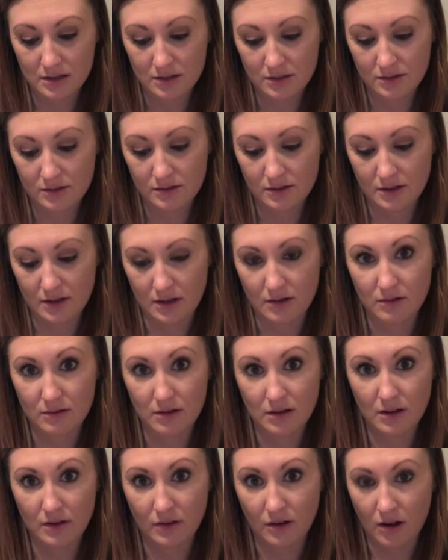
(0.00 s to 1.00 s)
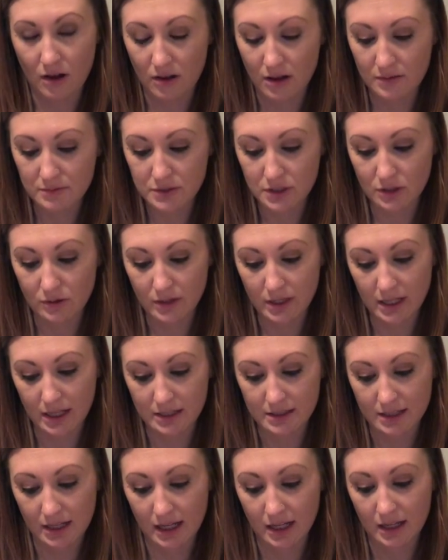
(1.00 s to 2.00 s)
So all I'm doing
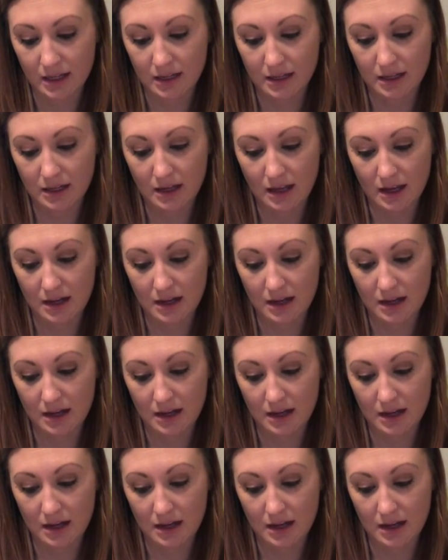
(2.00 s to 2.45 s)
is taking